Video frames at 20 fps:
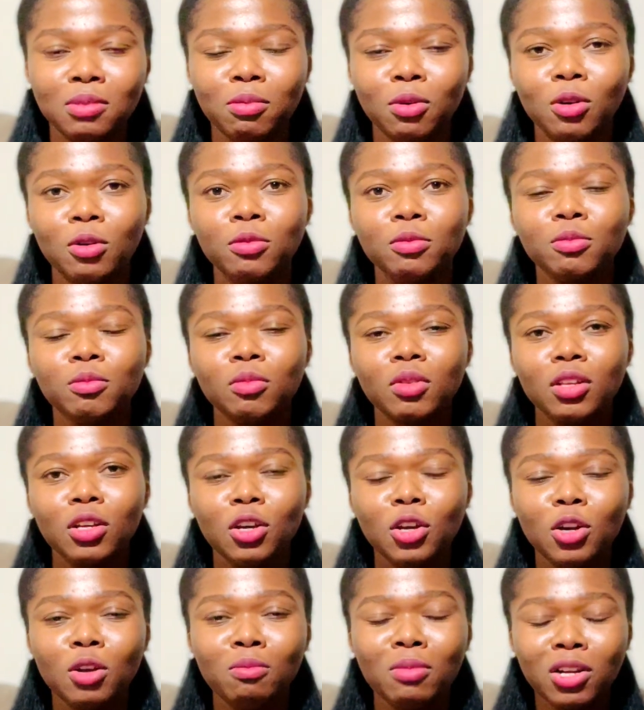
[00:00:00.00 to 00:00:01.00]
But
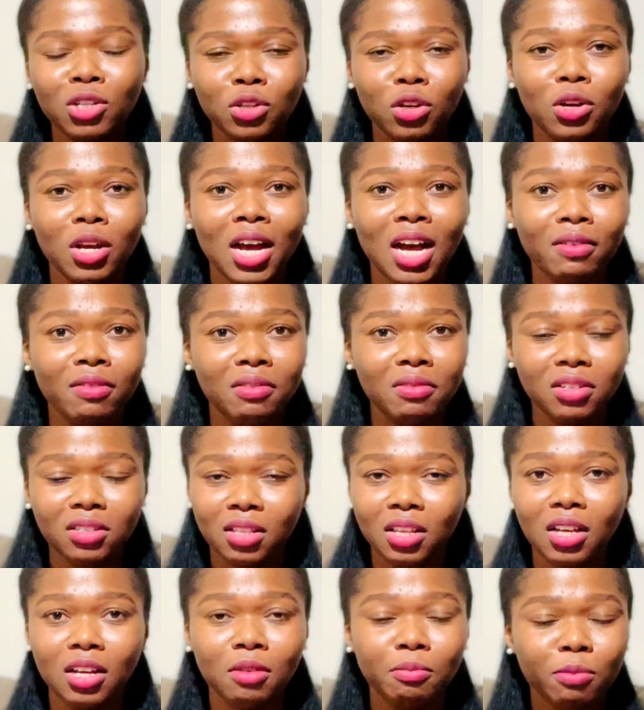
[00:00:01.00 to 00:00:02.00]
make sure you have
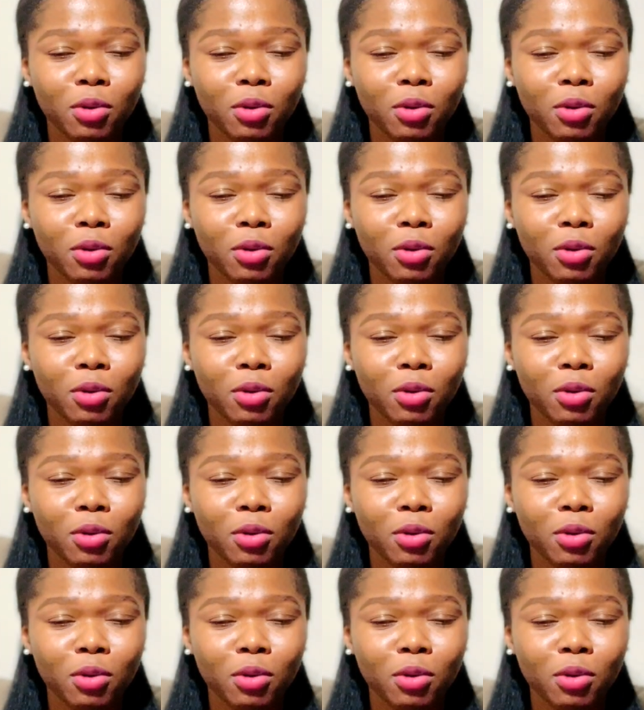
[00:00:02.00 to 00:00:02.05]
everything